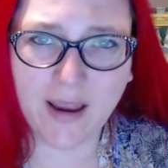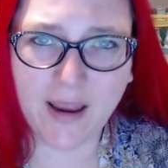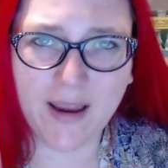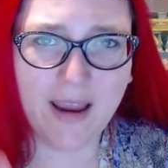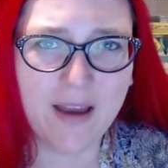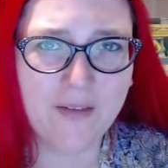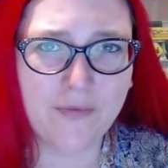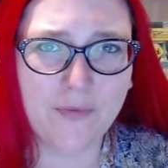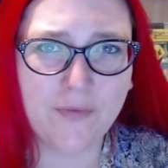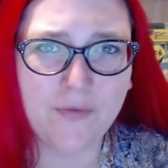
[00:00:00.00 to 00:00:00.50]
I
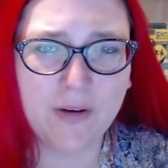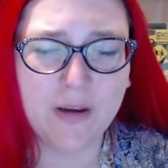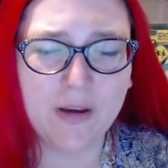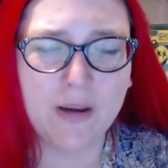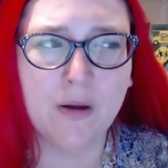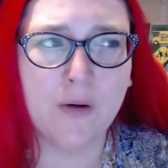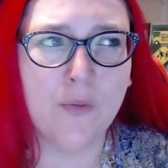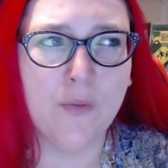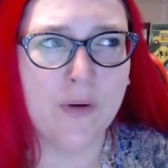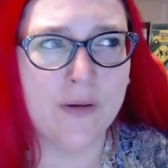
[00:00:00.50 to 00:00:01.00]
have a
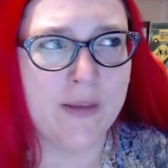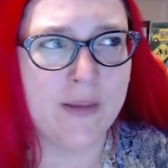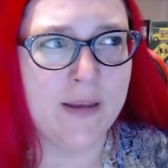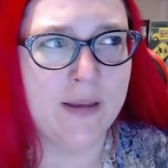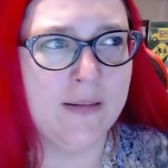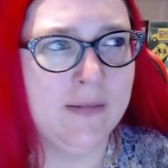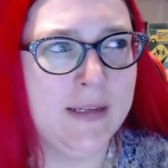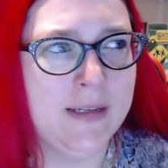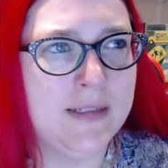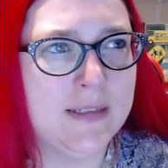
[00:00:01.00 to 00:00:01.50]
video where they
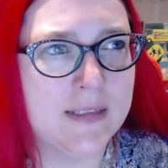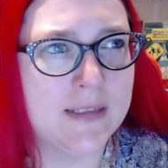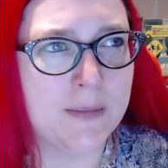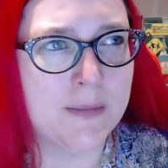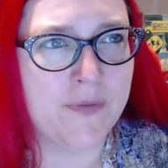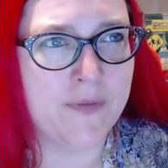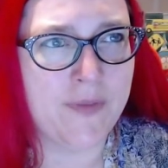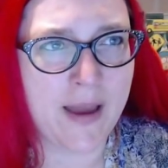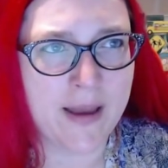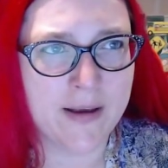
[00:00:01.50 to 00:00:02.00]
leaked
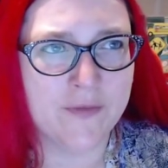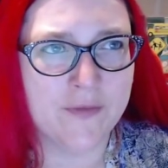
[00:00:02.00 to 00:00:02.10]
some of that